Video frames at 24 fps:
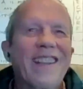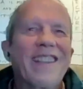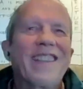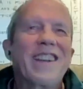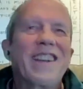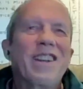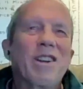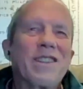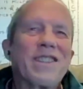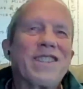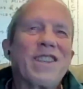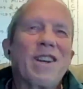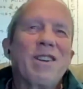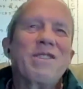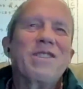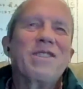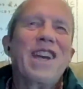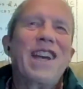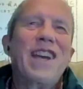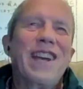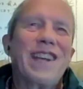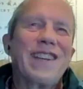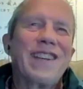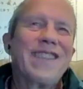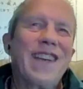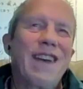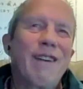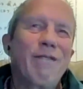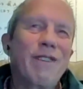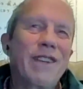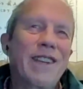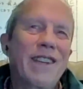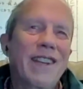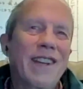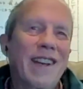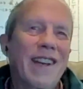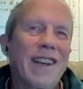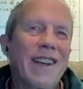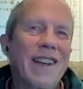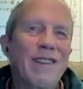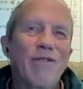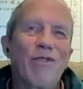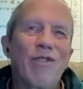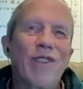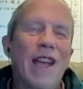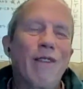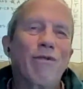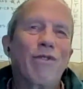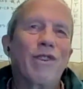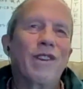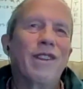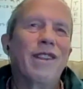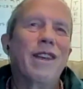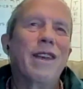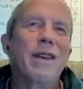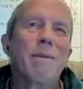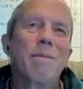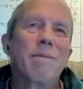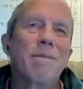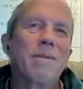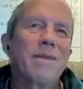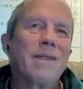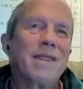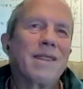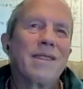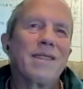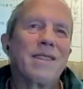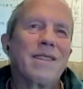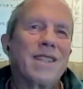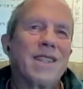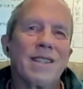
they're not so tech savvy, and and for them, this is